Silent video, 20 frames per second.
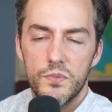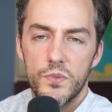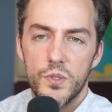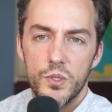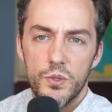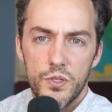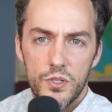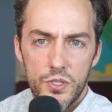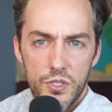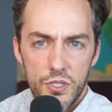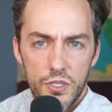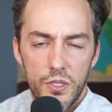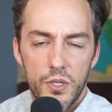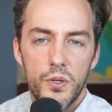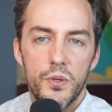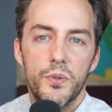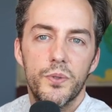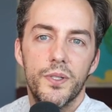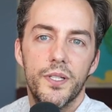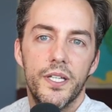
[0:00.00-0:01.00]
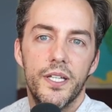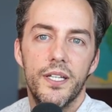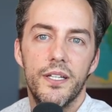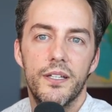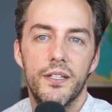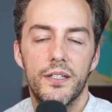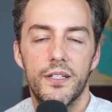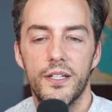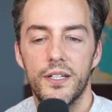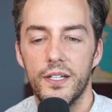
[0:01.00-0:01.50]
Do it
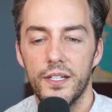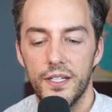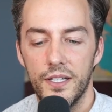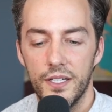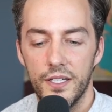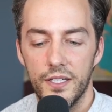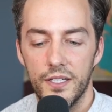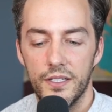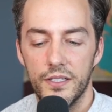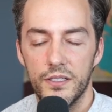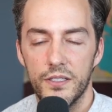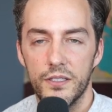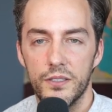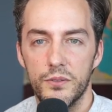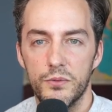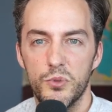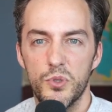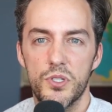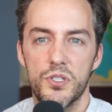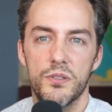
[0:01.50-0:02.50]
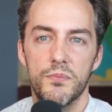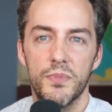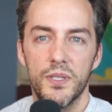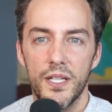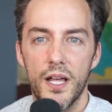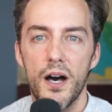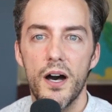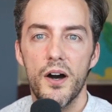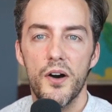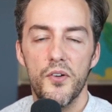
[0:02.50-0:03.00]
slowly, with some
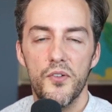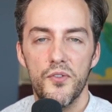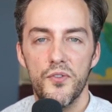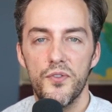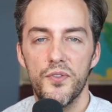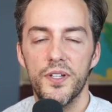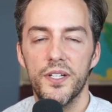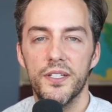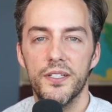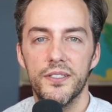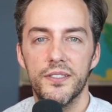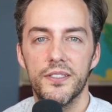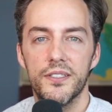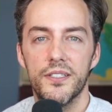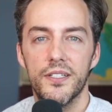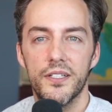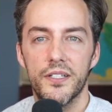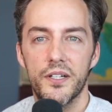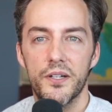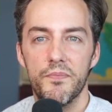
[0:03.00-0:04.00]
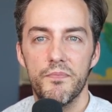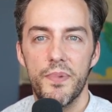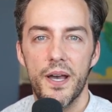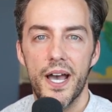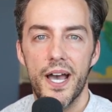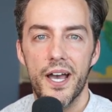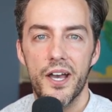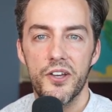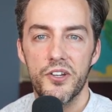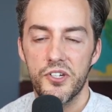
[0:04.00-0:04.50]
love and, and
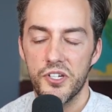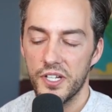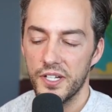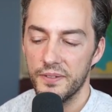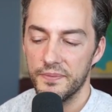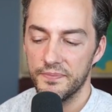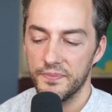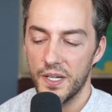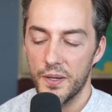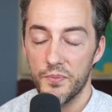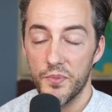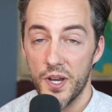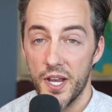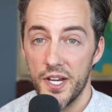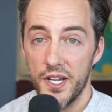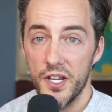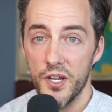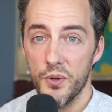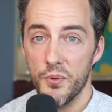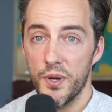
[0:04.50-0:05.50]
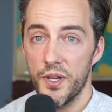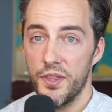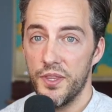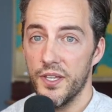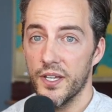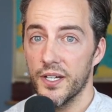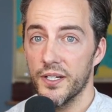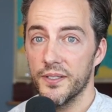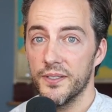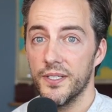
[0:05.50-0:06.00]
compassion. I'm right here with
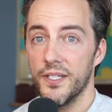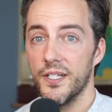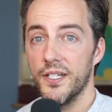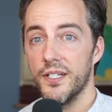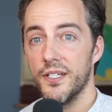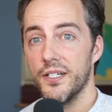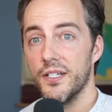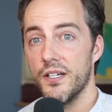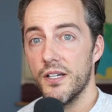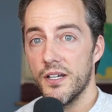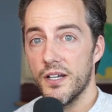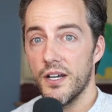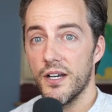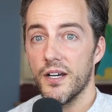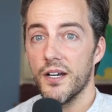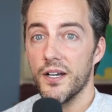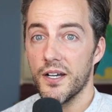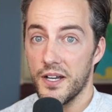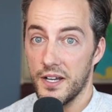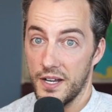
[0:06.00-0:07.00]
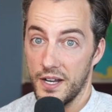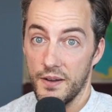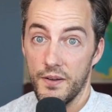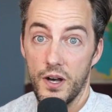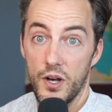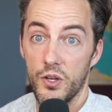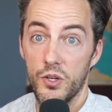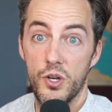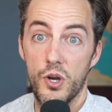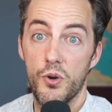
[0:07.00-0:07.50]
you. Uh,
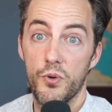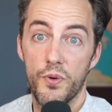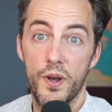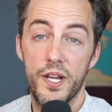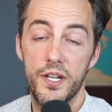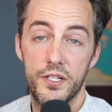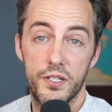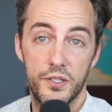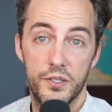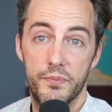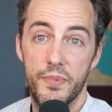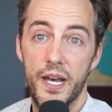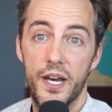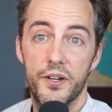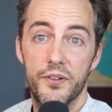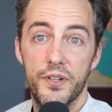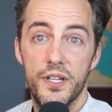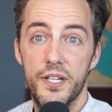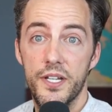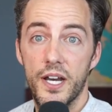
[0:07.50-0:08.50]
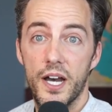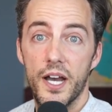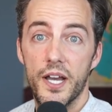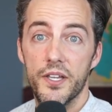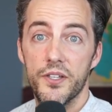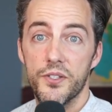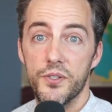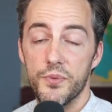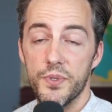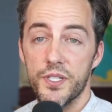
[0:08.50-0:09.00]
I'll go right until the battery
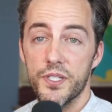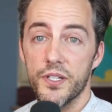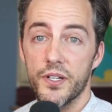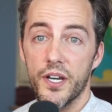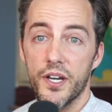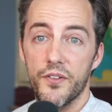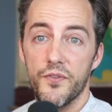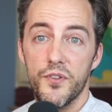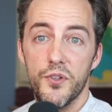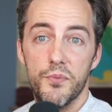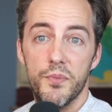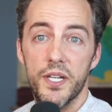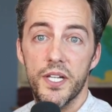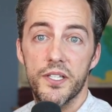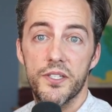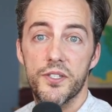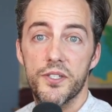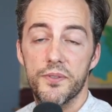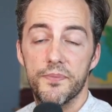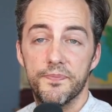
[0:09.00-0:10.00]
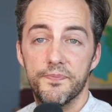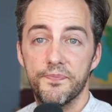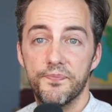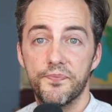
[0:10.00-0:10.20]
dies. We still got a few minutes.